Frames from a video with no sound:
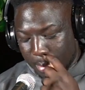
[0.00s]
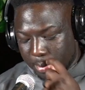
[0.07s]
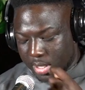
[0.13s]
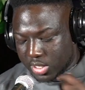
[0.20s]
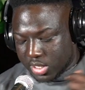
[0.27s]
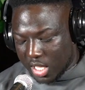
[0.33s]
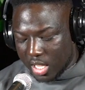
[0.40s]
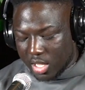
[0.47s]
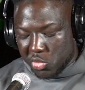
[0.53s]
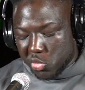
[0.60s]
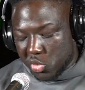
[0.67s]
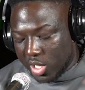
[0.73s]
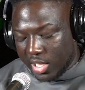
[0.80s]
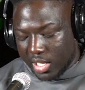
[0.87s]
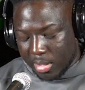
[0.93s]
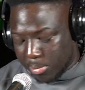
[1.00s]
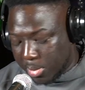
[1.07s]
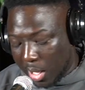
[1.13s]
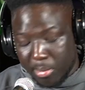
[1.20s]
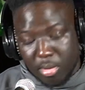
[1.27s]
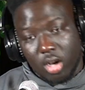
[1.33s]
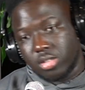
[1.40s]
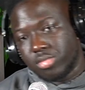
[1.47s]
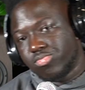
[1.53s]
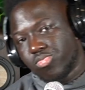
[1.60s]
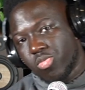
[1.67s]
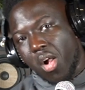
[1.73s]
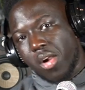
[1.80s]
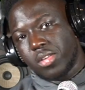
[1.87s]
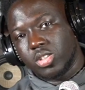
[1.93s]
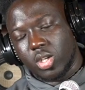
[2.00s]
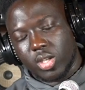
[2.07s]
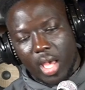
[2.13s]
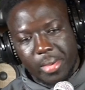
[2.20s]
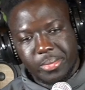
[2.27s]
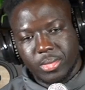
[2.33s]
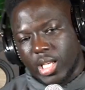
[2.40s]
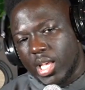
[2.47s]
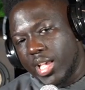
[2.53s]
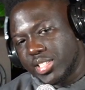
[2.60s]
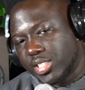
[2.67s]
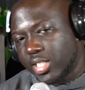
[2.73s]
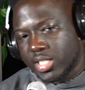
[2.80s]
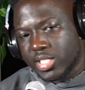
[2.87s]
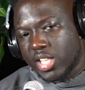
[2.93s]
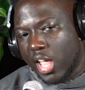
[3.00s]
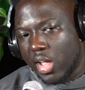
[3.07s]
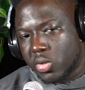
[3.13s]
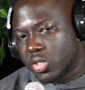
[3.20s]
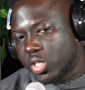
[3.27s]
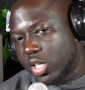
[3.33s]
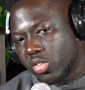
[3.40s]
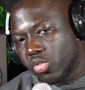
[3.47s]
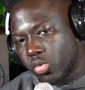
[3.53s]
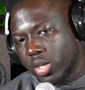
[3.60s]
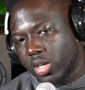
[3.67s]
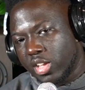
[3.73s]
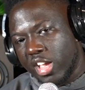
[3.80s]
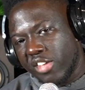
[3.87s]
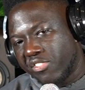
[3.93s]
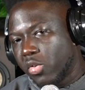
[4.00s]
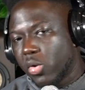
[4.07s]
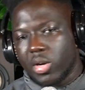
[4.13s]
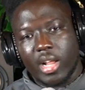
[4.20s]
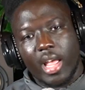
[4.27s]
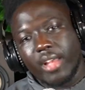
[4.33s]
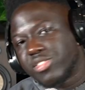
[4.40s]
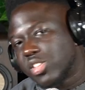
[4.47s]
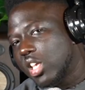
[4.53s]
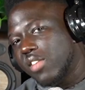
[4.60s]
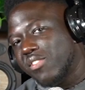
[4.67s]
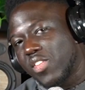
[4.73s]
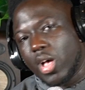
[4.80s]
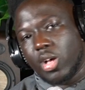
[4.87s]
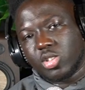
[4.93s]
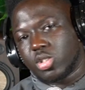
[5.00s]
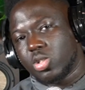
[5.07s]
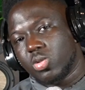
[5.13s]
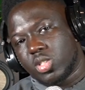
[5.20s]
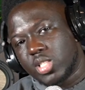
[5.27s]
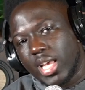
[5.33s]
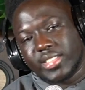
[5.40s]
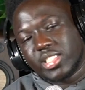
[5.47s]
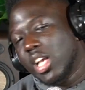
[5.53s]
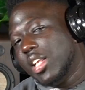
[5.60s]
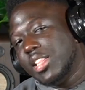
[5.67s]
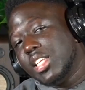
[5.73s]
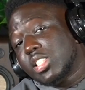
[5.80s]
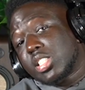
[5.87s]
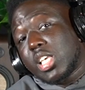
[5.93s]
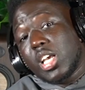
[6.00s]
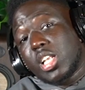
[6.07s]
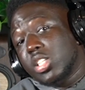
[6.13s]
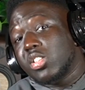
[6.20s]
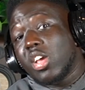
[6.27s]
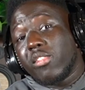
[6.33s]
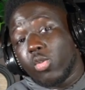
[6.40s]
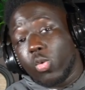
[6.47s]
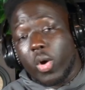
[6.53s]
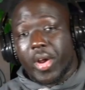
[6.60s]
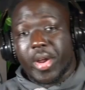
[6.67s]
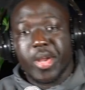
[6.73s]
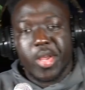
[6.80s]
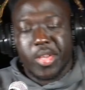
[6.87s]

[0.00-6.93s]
This kid really can play ball. Okay, he had 6 tackles. He had 4.5 TFLs, 2 sacks. This kid is everywhere.